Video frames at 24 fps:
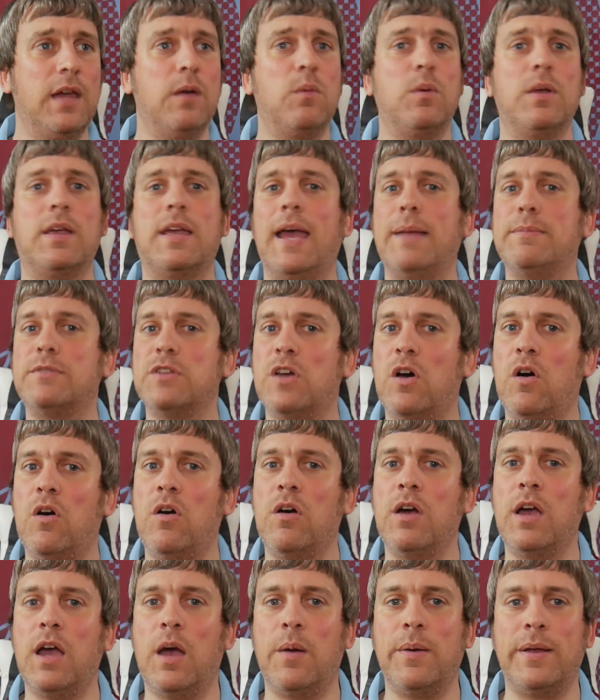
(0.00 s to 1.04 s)
We kept
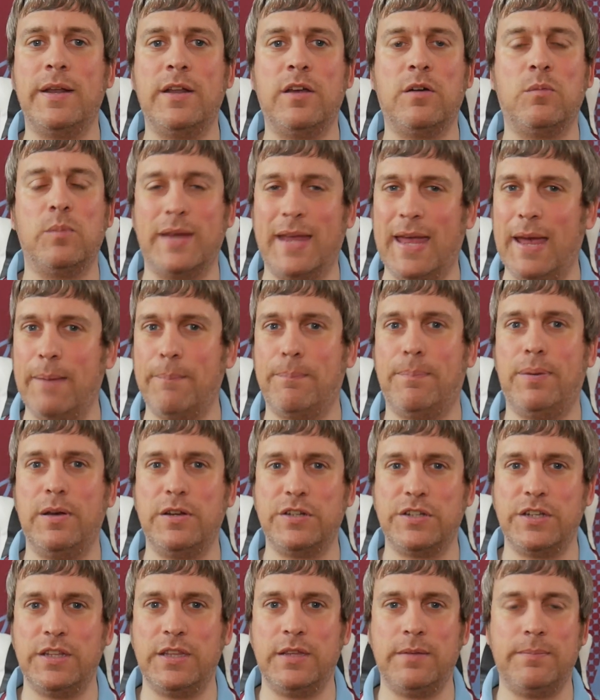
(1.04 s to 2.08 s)
on going on, we kept
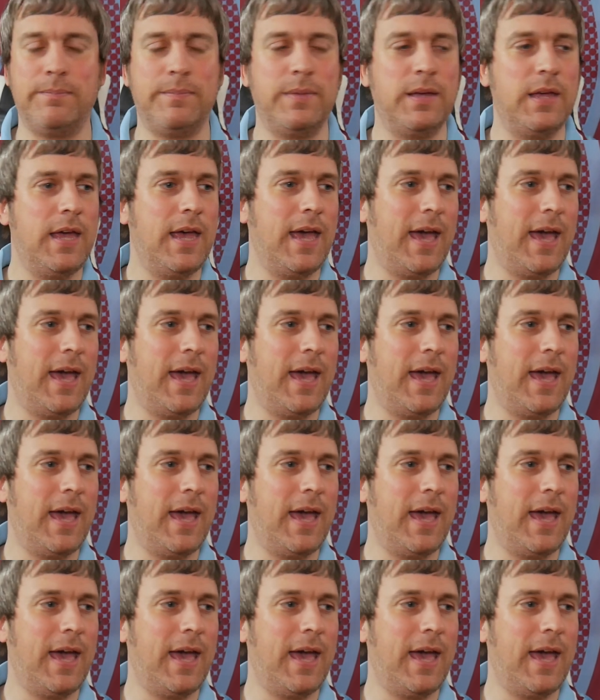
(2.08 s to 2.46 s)
pushing them,